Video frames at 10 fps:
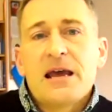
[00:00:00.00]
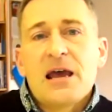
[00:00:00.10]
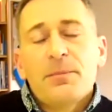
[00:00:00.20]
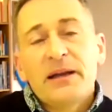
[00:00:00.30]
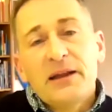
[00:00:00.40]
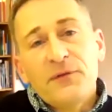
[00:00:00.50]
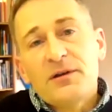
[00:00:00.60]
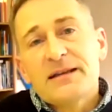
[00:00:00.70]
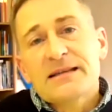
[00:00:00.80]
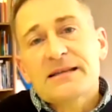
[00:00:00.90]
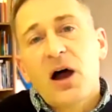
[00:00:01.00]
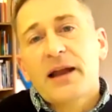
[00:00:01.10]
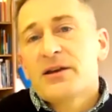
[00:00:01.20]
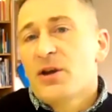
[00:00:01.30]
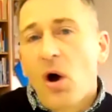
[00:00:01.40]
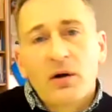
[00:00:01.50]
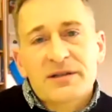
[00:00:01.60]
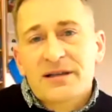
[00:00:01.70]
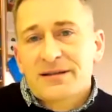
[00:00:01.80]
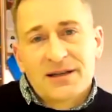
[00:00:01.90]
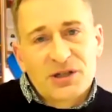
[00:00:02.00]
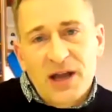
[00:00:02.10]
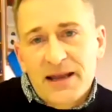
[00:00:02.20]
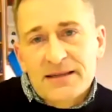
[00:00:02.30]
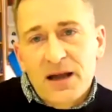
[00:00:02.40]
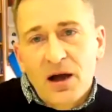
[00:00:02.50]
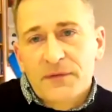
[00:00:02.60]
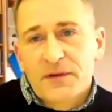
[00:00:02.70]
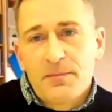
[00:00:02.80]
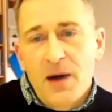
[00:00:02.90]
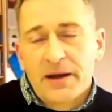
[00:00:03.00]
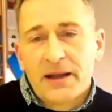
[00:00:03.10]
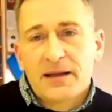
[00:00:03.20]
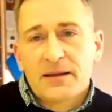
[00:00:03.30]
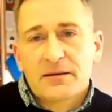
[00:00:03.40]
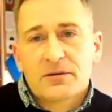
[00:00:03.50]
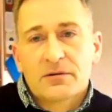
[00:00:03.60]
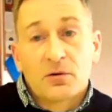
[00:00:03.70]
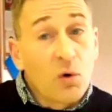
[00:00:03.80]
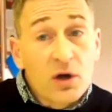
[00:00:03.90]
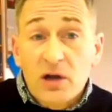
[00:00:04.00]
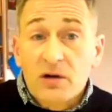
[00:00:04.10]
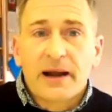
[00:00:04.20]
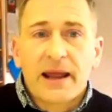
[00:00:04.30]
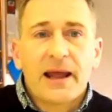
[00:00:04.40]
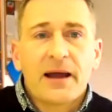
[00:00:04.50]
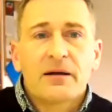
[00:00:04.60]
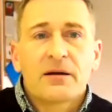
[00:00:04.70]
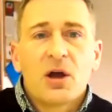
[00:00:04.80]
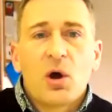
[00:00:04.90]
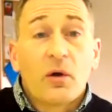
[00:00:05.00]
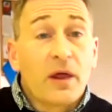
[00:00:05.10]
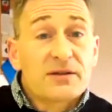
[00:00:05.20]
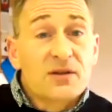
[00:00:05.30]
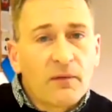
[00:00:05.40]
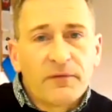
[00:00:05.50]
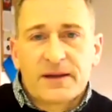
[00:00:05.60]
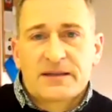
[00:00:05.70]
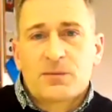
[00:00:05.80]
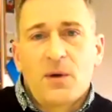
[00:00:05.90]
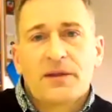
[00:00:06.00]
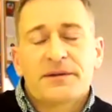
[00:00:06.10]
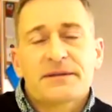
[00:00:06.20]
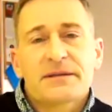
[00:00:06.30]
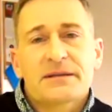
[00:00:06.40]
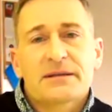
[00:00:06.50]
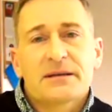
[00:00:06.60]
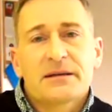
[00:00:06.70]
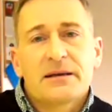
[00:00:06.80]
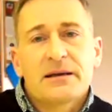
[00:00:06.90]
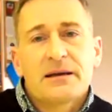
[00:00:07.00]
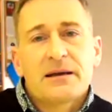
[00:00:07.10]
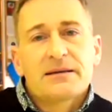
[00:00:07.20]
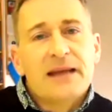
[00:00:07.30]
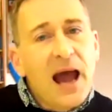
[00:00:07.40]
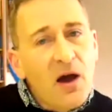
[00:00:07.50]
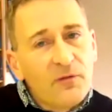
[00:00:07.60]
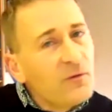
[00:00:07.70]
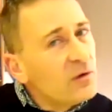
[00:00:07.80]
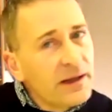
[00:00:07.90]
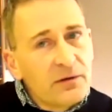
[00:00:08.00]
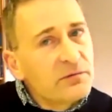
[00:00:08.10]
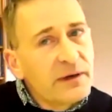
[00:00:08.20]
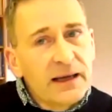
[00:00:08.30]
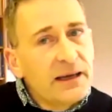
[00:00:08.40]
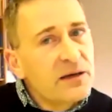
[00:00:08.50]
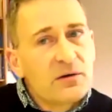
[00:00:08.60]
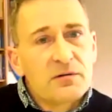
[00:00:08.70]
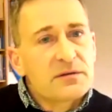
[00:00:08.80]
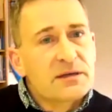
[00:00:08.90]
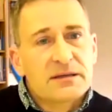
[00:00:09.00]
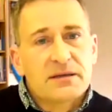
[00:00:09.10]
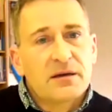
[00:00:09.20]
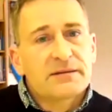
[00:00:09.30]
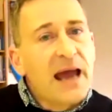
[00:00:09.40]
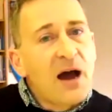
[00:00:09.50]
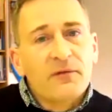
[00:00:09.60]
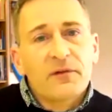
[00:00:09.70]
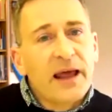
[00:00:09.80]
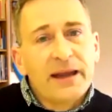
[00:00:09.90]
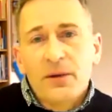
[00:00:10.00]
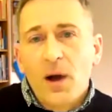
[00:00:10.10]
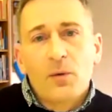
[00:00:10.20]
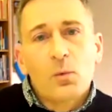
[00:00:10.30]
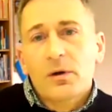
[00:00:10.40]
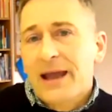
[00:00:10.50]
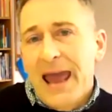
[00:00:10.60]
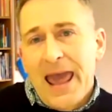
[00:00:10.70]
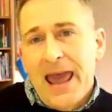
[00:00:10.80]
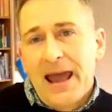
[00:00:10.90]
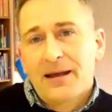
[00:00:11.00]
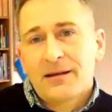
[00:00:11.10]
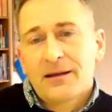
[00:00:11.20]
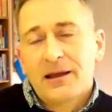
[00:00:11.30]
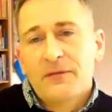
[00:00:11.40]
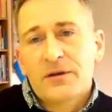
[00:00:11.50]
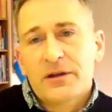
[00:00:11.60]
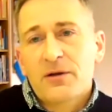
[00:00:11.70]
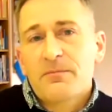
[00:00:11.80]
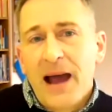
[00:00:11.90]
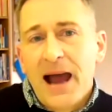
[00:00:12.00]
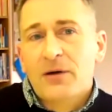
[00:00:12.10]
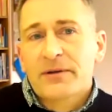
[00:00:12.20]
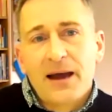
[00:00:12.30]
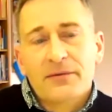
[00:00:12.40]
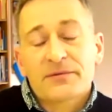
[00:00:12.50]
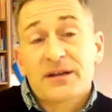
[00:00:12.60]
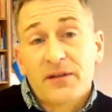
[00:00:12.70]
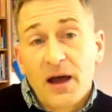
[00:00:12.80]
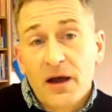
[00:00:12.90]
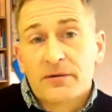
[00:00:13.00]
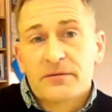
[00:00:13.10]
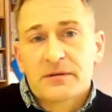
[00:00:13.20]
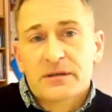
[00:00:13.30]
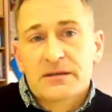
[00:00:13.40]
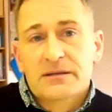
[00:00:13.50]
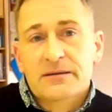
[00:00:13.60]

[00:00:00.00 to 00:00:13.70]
But if you decide not to chase after money or career or those obvious ones, doubtful it will really cause a stir. Doubtful anyone will care if you don't bow down to those.